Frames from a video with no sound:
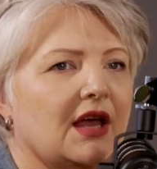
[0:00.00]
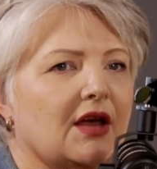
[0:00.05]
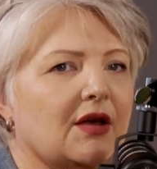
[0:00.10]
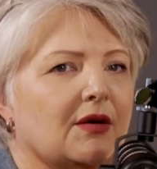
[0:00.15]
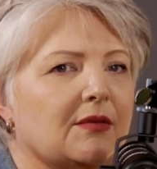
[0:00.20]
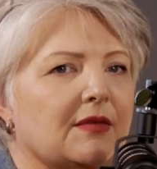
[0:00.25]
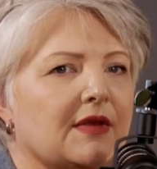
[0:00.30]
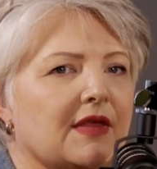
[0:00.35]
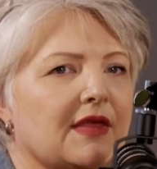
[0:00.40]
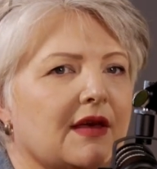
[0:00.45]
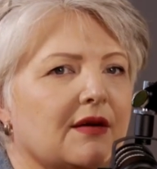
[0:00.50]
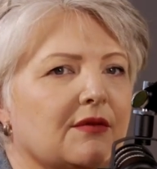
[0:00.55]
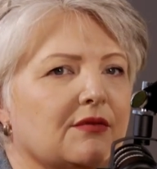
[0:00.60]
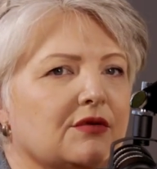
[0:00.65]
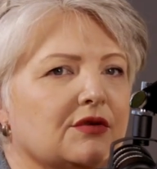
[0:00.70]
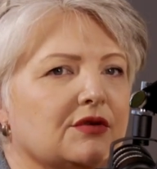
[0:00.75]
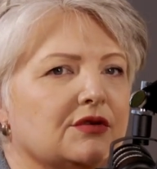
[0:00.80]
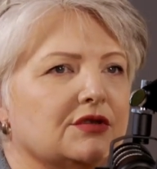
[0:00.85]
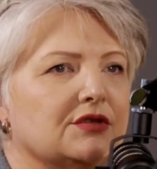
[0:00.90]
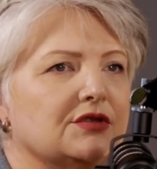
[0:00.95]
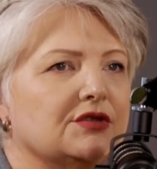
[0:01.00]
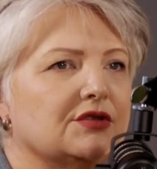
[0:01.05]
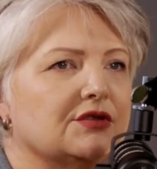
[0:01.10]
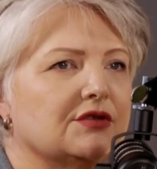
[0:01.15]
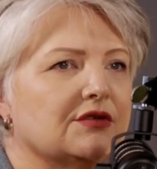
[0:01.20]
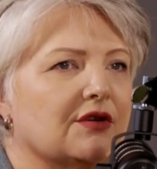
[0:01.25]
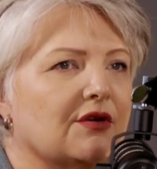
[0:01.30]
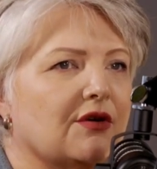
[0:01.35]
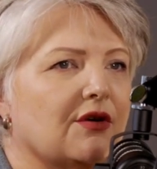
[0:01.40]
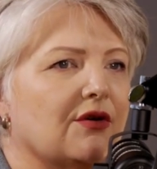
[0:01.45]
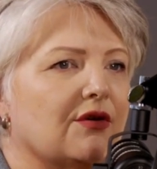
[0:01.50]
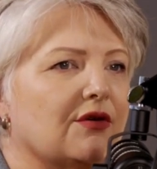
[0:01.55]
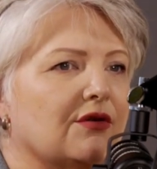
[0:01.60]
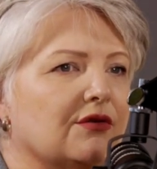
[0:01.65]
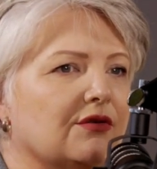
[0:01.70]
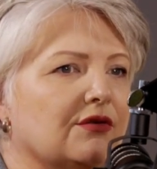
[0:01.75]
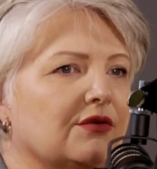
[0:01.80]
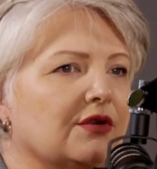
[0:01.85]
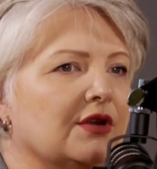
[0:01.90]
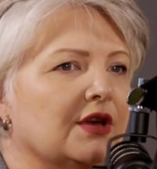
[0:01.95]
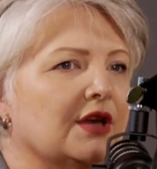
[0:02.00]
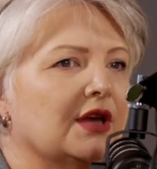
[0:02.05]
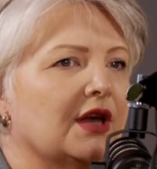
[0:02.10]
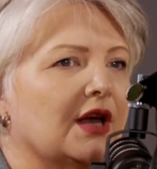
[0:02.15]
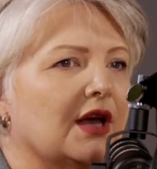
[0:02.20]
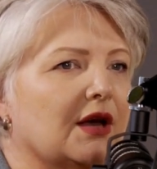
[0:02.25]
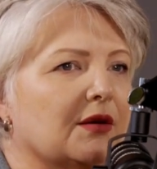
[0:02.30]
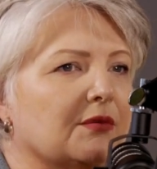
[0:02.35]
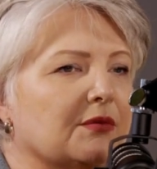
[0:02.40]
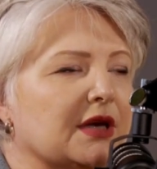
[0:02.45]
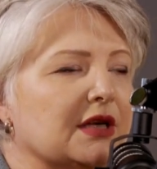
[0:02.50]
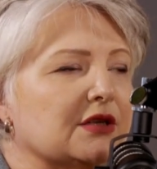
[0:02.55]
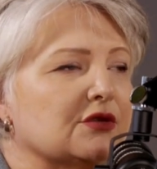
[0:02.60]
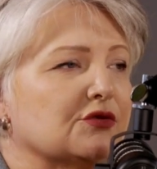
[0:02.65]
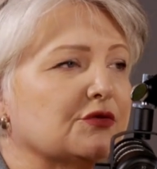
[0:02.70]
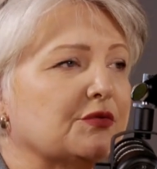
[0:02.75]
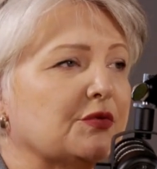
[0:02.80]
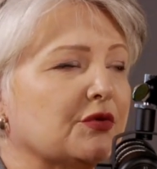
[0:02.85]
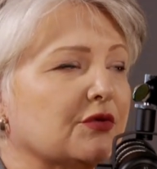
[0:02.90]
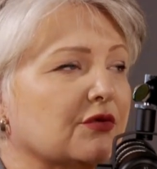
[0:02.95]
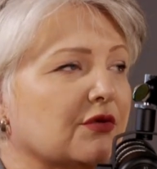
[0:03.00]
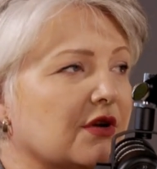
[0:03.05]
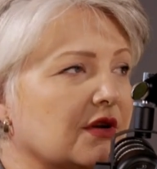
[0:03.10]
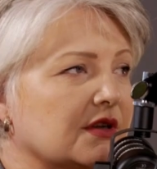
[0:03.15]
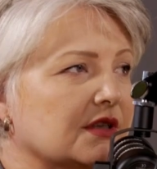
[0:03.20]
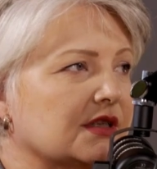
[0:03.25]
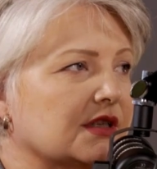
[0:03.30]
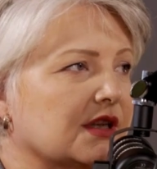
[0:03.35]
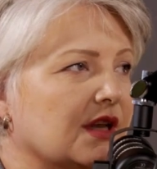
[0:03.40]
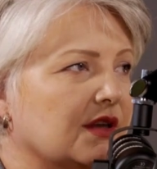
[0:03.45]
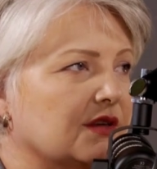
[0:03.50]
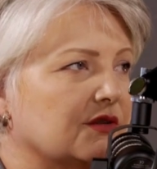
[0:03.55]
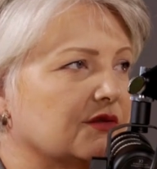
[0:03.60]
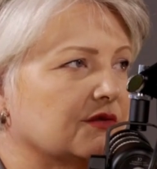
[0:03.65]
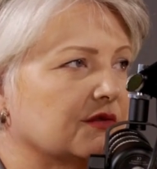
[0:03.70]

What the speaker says: They would do the whole benzoyl peroxide